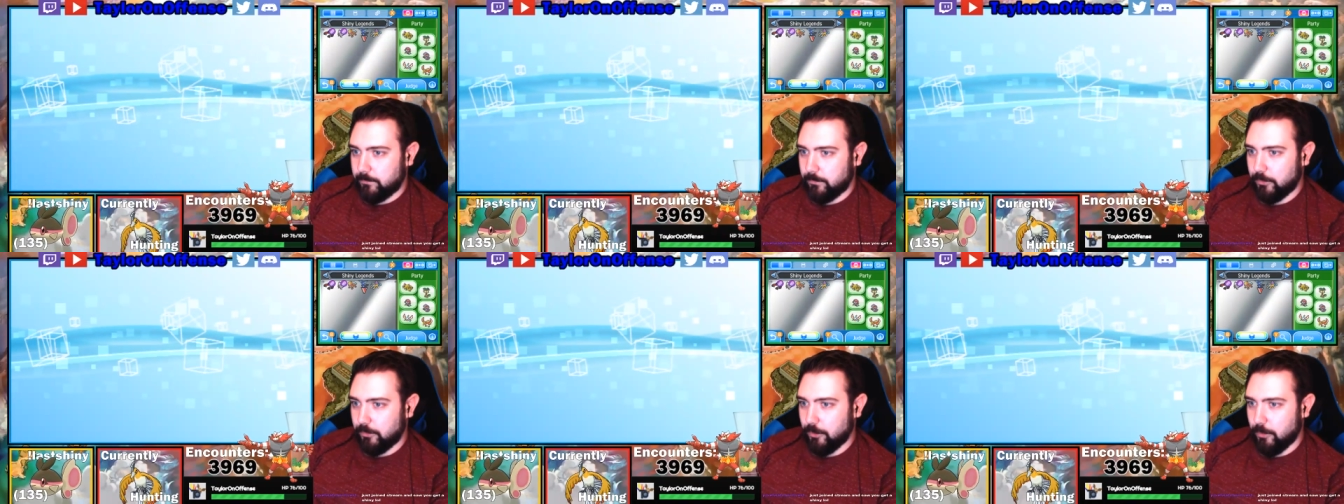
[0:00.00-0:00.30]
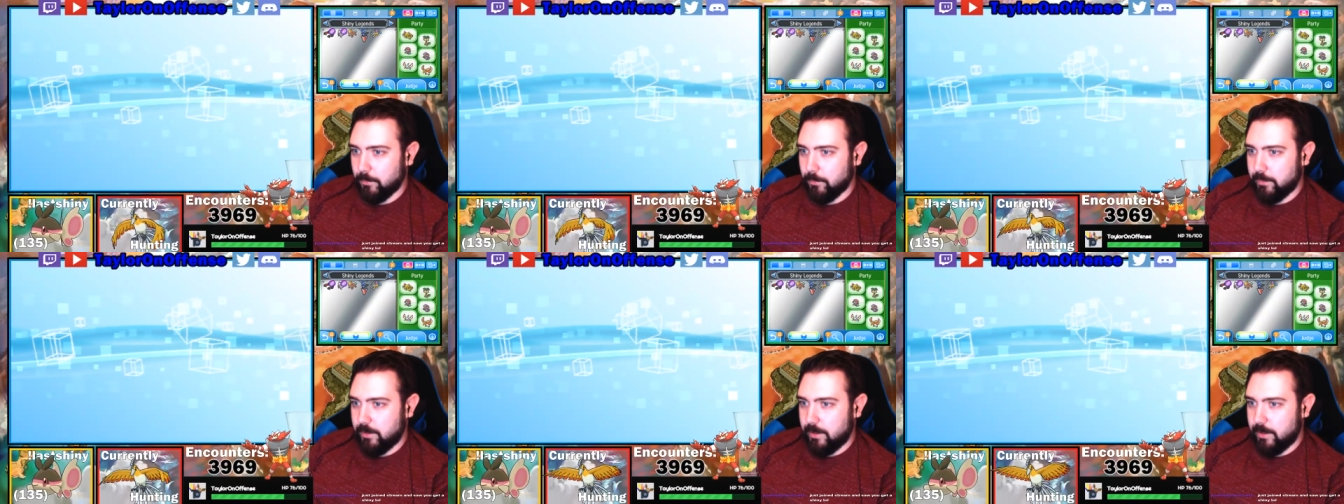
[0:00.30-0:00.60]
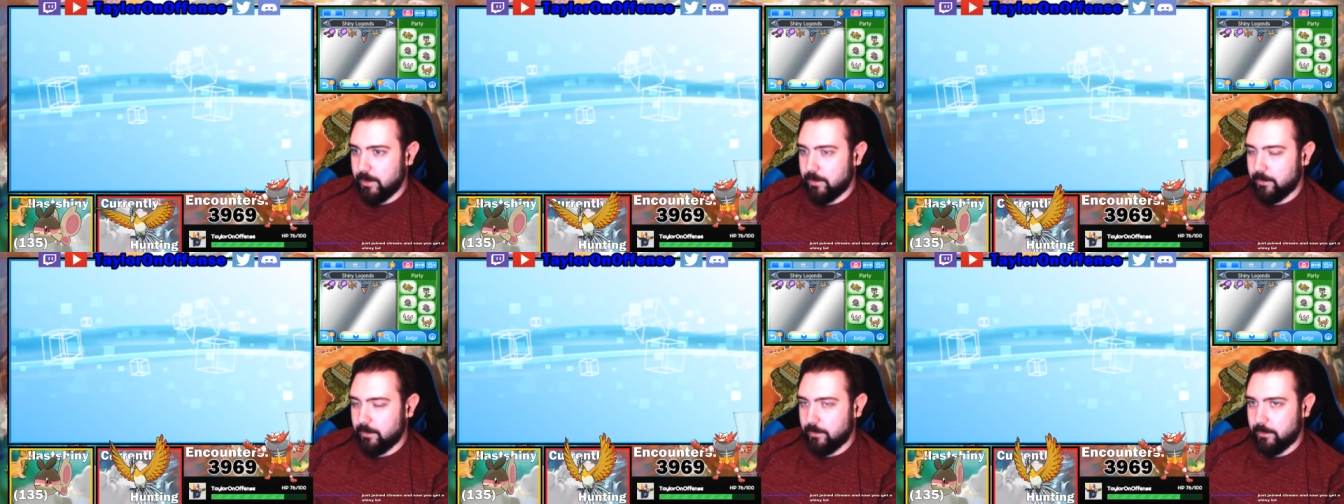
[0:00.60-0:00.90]

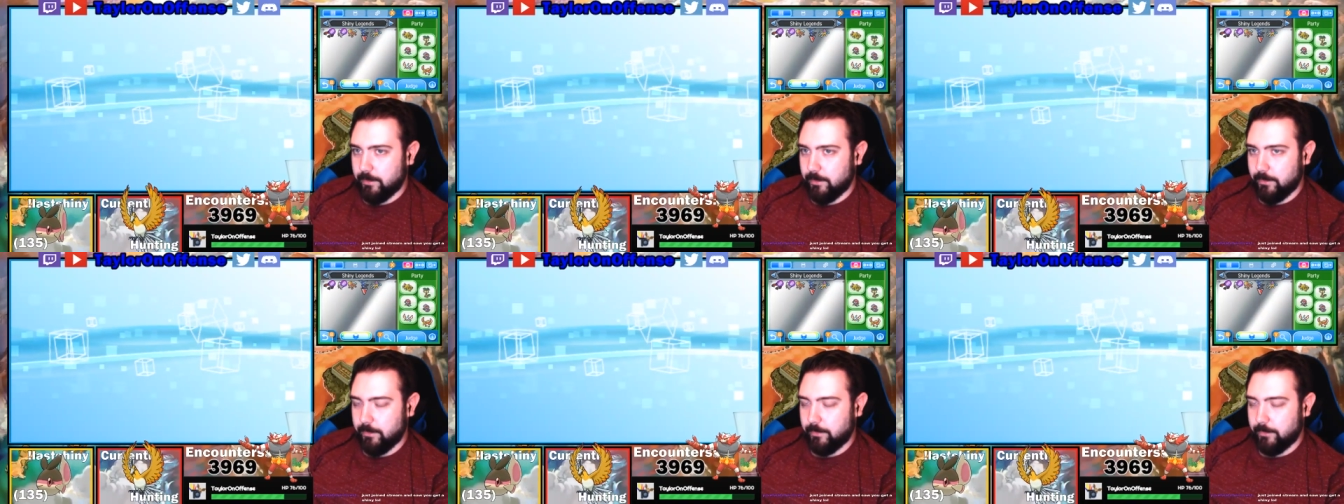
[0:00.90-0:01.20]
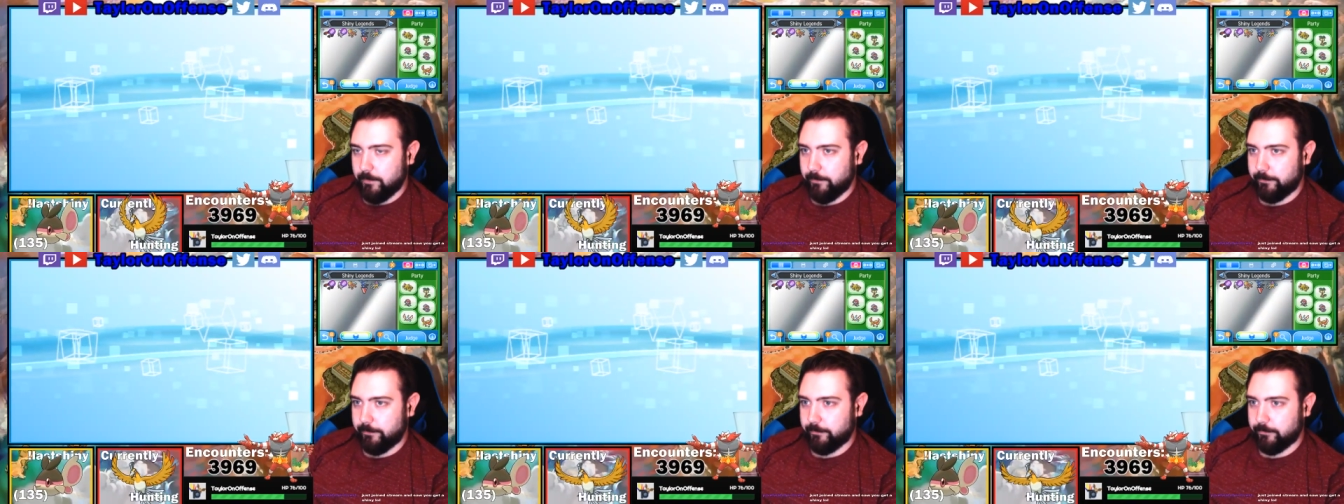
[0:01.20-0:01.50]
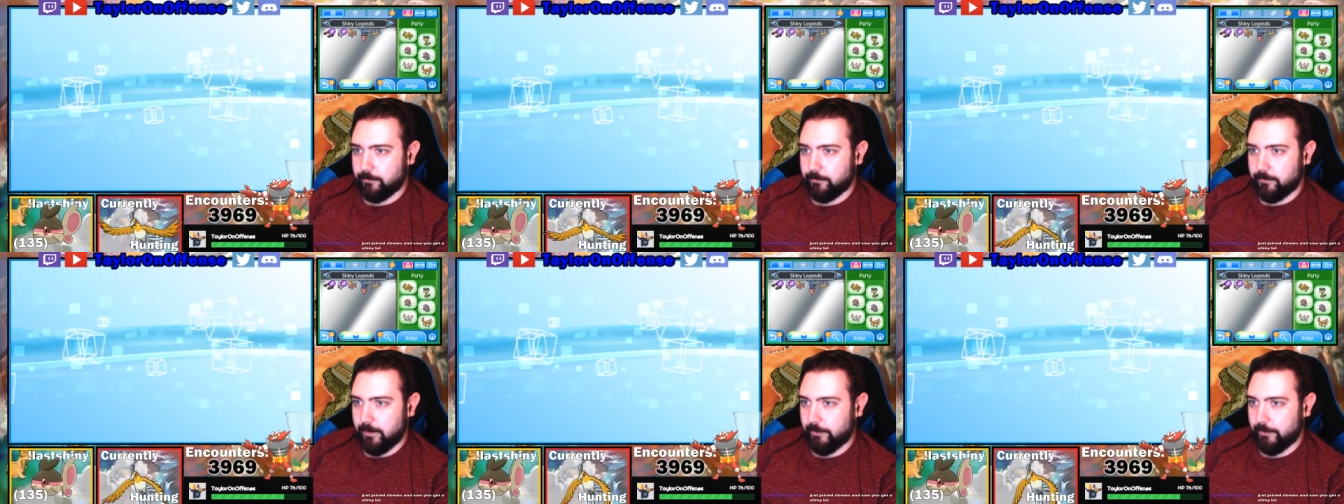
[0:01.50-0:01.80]
Nobody
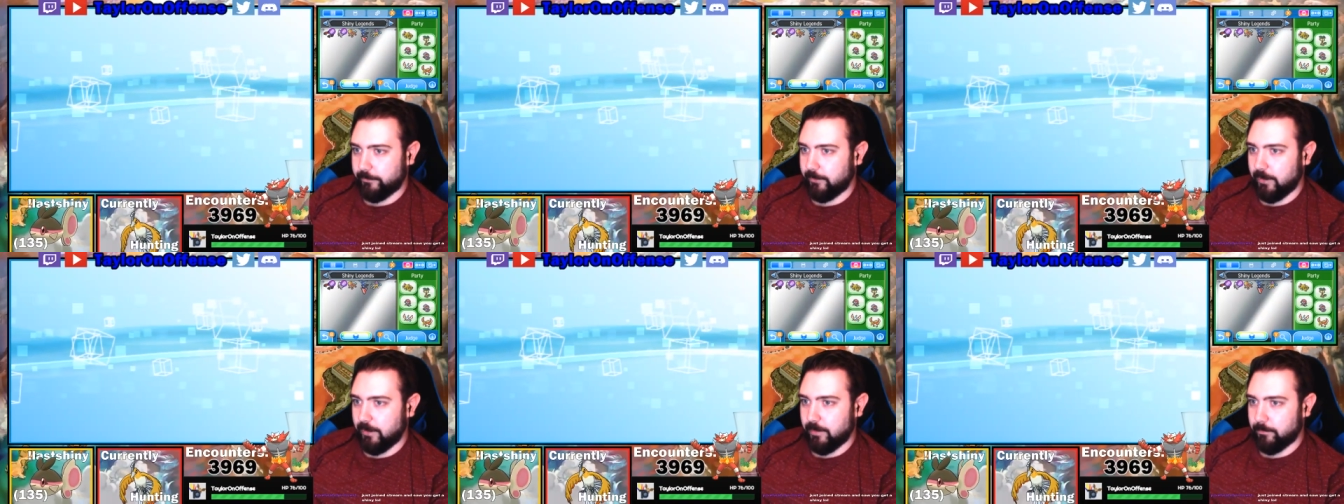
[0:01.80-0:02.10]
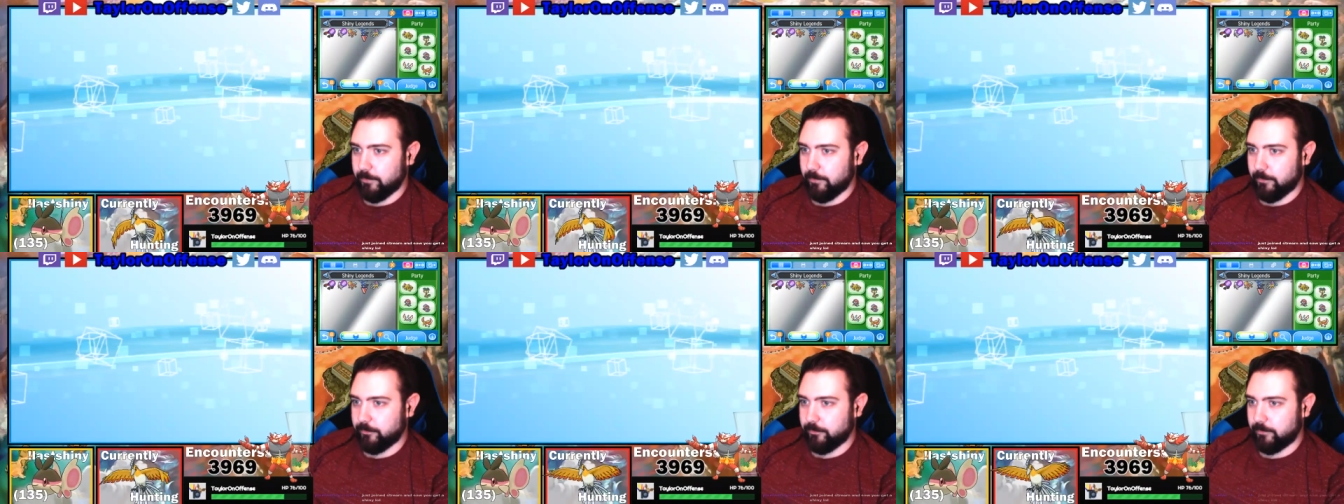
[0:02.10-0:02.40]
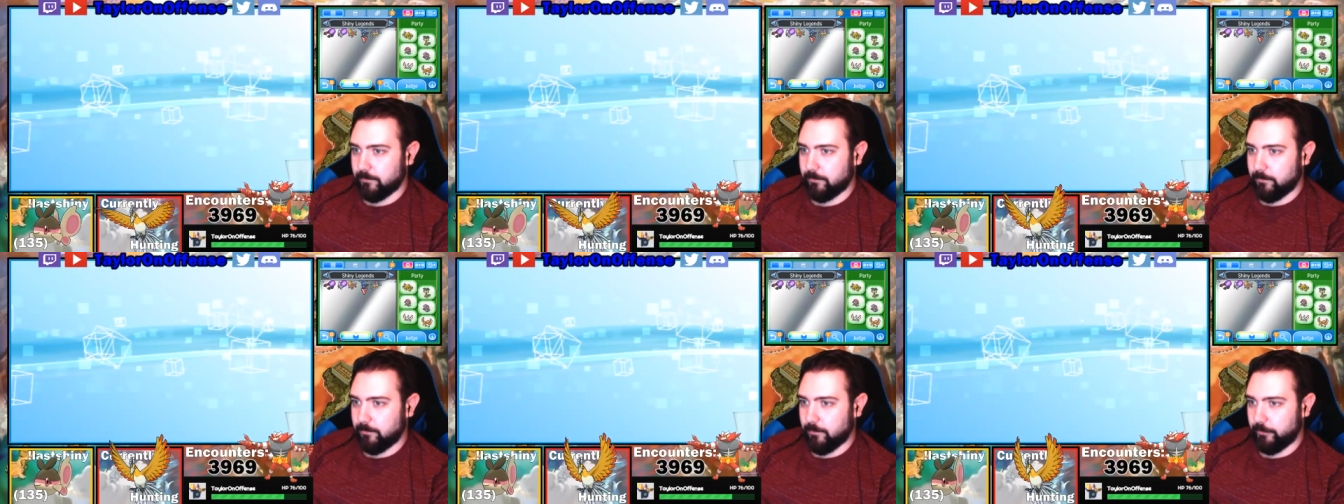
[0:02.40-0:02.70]
is guessing Impish.
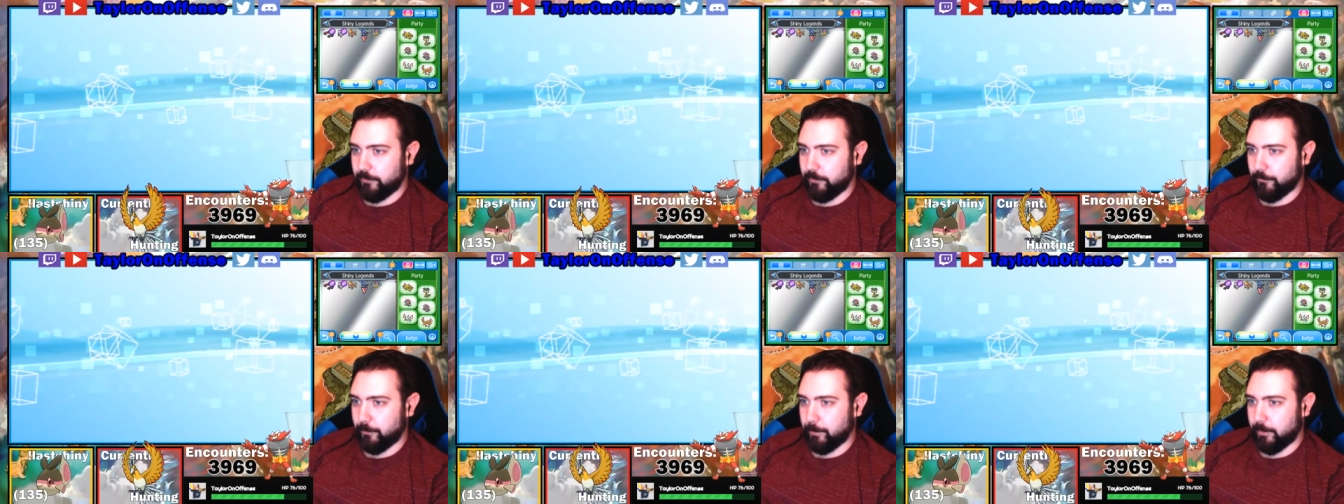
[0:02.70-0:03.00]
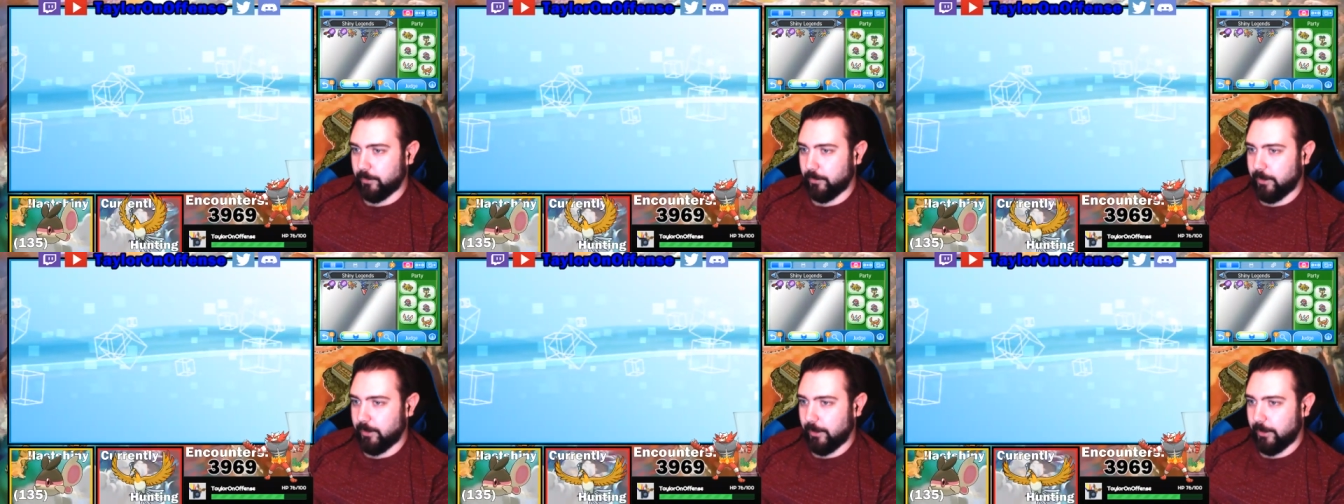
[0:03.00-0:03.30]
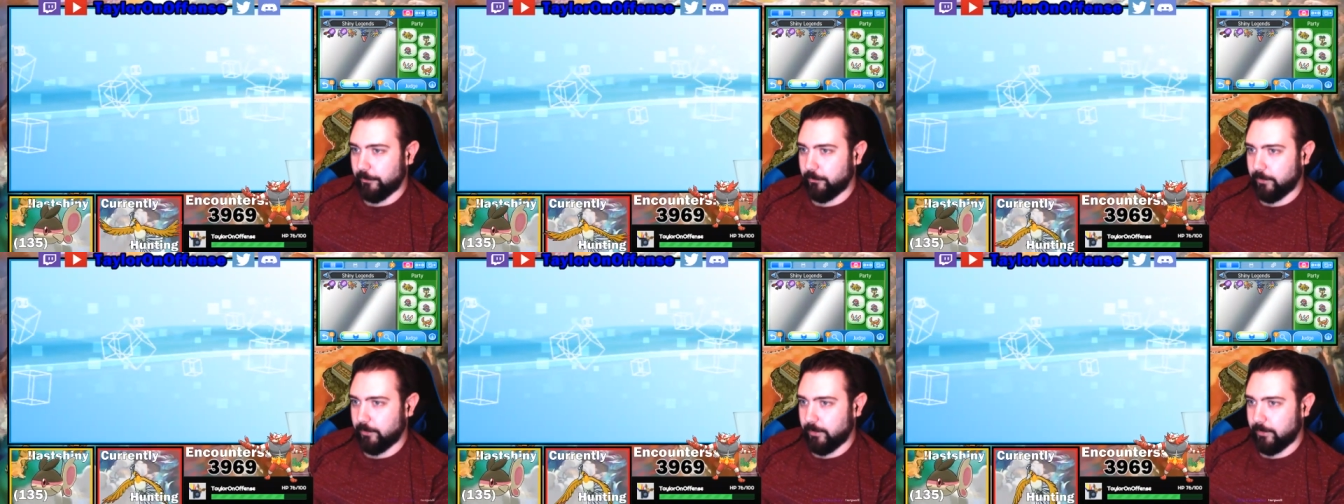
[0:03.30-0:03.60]
Except for Per
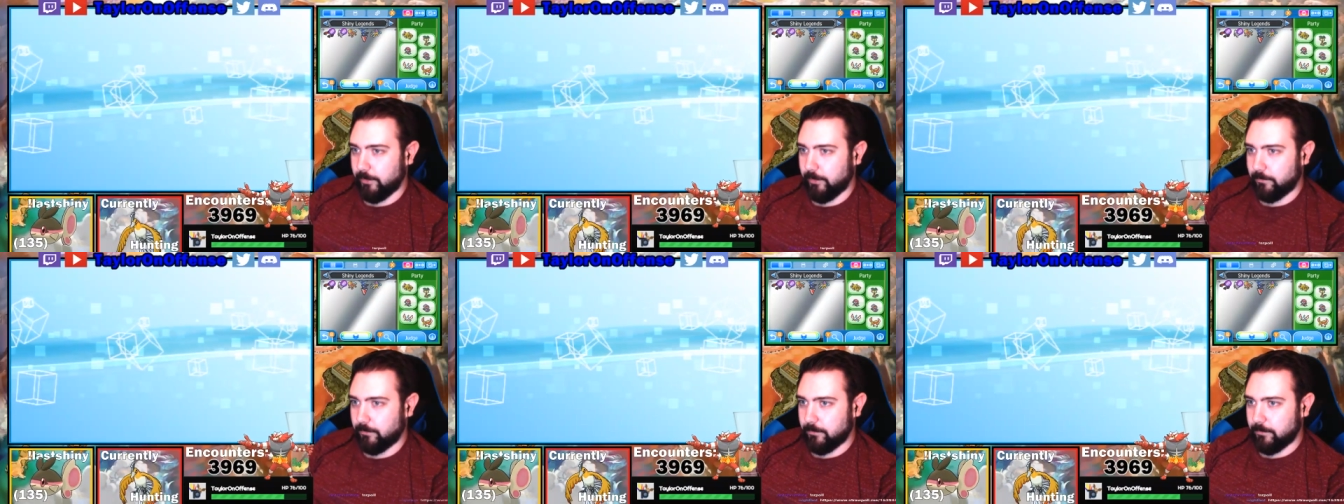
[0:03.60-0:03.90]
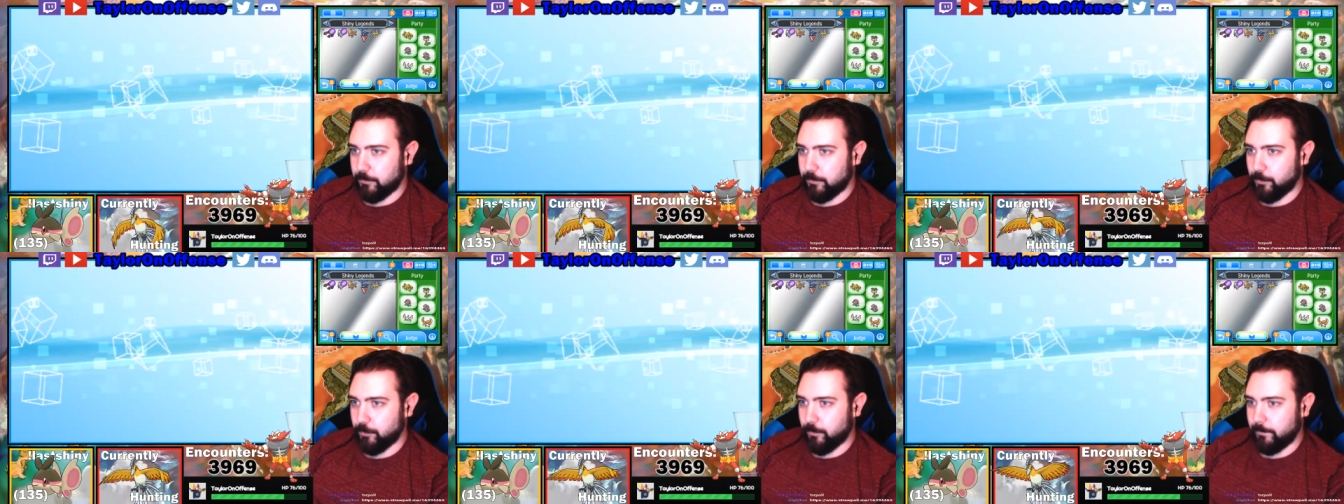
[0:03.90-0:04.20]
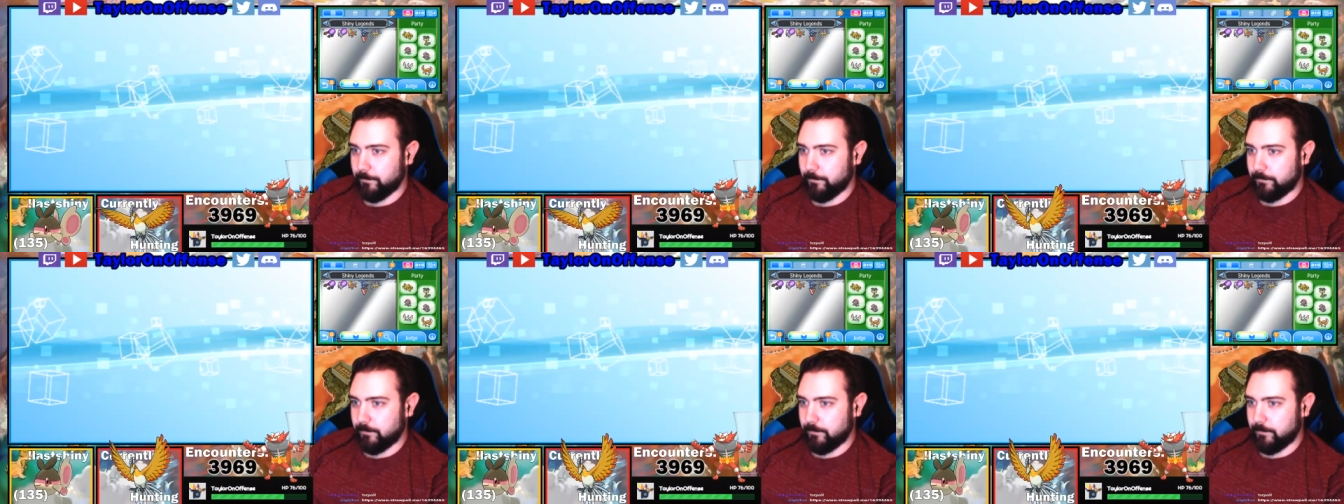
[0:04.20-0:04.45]
Cancer did. Cool.